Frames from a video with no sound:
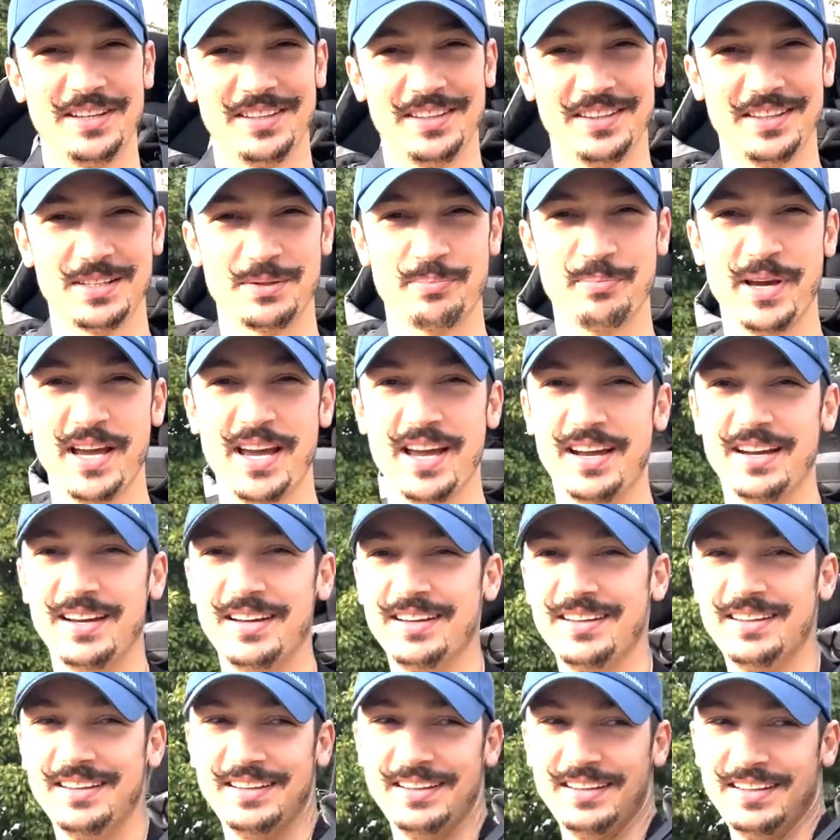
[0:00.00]
to this bag.
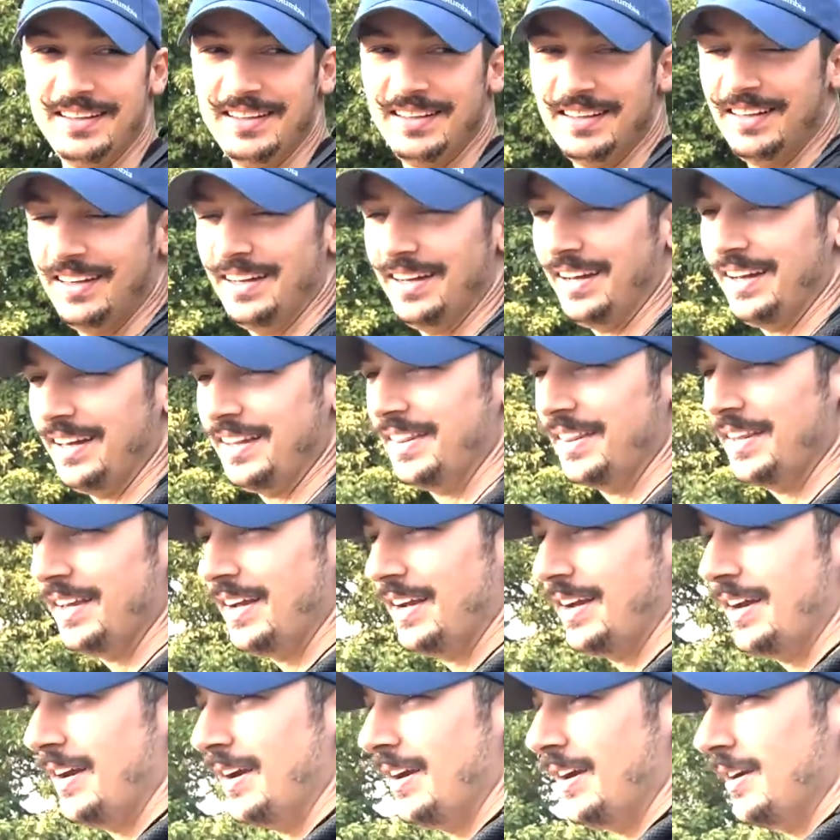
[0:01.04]
And
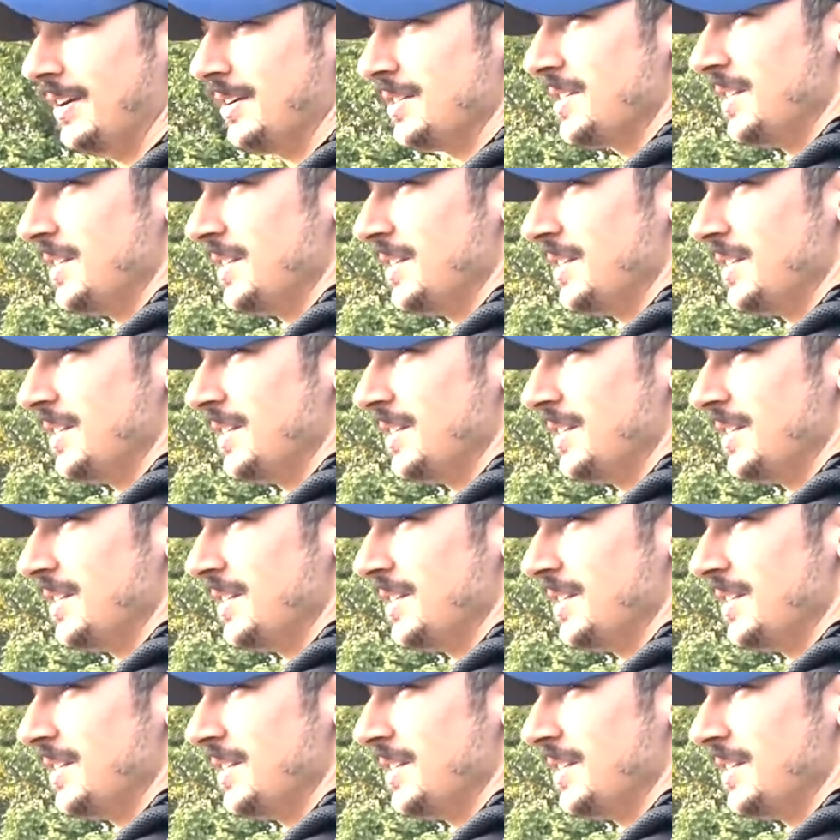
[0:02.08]
there's